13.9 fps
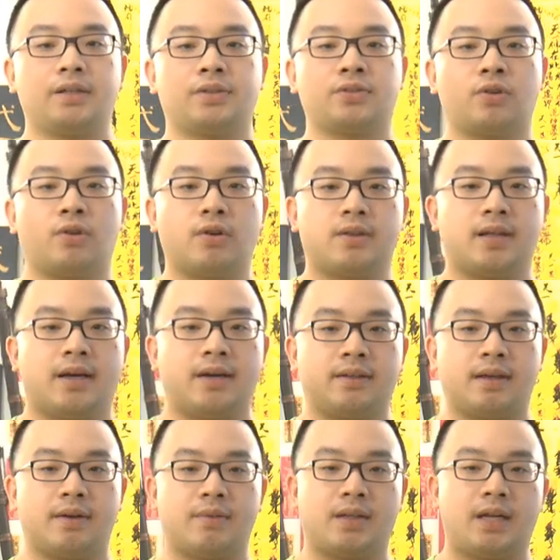sword there
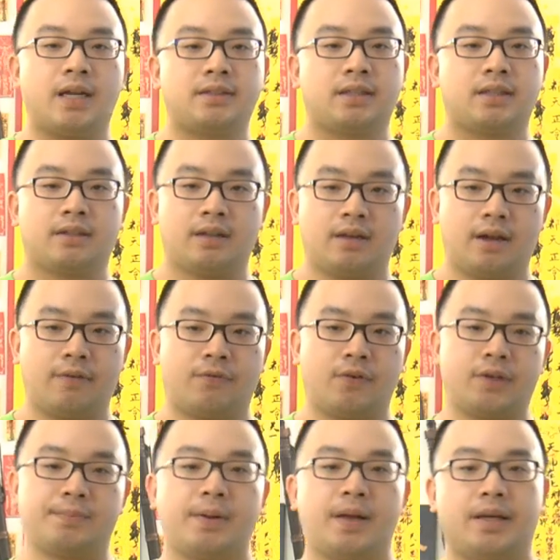that we tested at
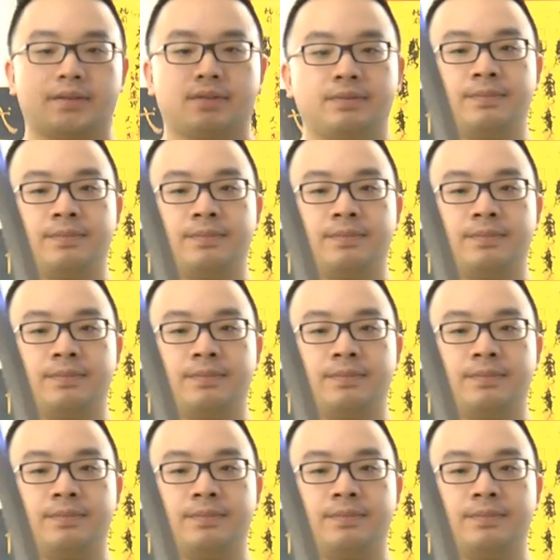first place.